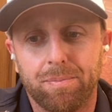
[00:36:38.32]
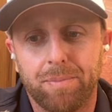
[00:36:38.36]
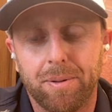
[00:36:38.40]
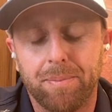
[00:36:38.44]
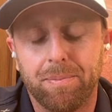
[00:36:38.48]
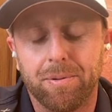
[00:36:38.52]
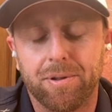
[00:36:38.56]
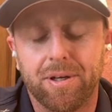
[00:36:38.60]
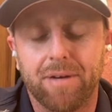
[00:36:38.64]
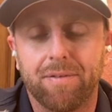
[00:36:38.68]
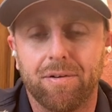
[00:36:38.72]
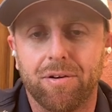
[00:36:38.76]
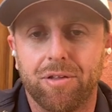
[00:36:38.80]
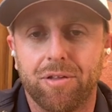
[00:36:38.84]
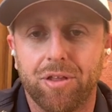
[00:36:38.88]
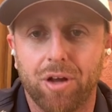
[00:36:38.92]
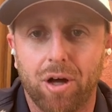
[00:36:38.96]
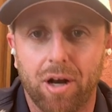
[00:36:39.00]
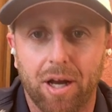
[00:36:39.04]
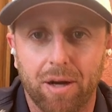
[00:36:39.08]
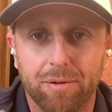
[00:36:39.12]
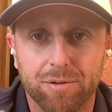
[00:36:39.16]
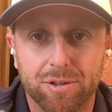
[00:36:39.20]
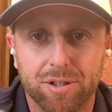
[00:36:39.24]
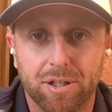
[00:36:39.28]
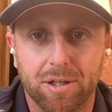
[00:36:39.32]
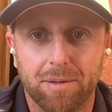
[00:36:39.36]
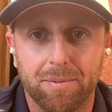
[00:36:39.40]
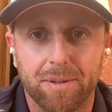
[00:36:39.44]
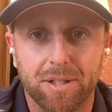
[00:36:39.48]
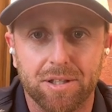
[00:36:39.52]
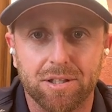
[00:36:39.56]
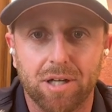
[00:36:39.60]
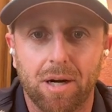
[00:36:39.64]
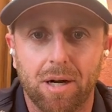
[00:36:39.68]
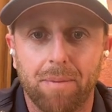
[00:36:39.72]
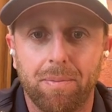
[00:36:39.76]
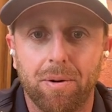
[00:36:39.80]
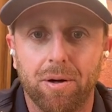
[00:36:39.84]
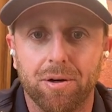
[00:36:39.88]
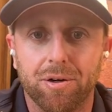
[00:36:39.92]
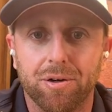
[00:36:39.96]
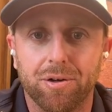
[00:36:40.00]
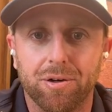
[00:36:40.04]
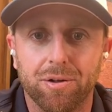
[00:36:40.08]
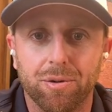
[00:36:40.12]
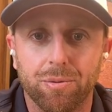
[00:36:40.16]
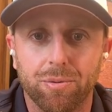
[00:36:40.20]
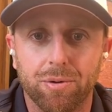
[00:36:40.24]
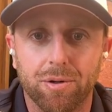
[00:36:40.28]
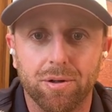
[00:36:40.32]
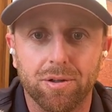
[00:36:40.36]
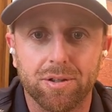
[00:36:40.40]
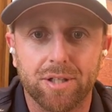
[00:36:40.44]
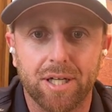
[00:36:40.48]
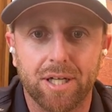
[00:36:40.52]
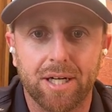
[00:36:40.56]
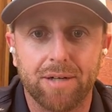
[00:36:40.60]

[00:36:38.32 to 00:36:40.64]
people never thought I was going to be top 100 in the world.